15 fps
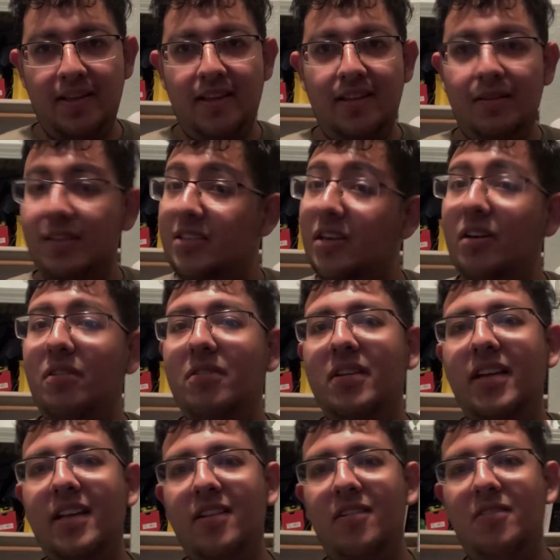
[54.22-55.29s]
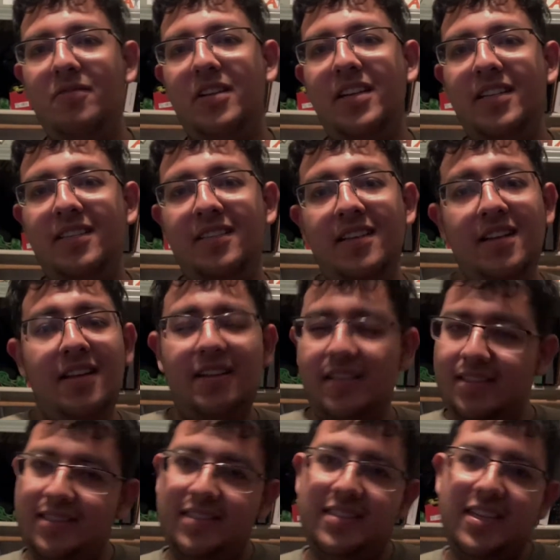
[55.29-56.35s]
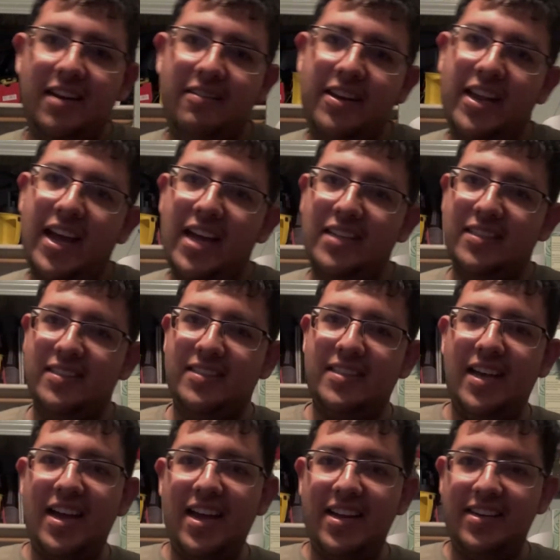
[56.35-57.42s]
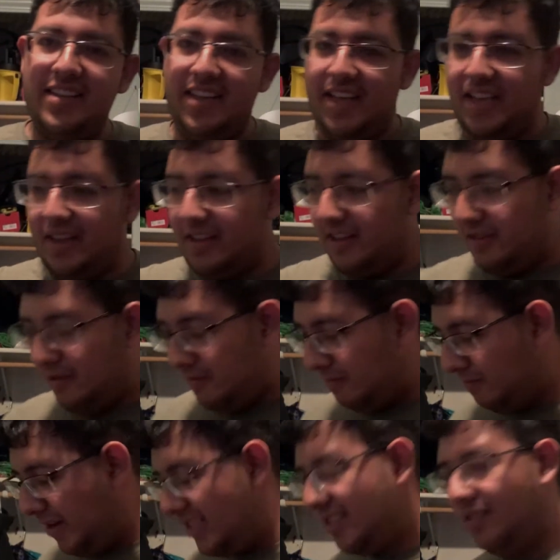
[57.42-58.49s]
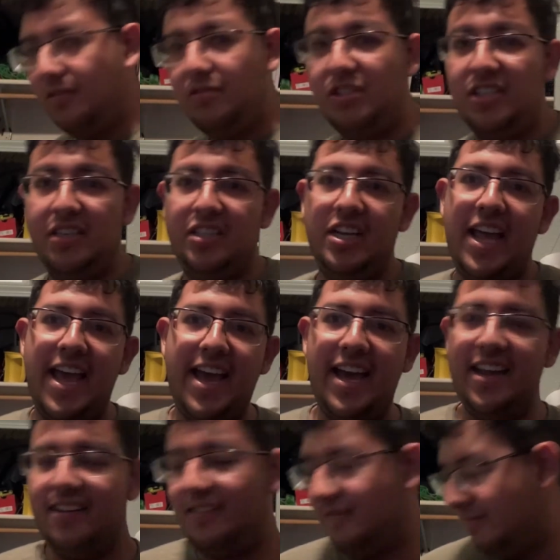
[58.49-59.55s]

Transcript: So, in all needs necessary, I designed a resolution hat,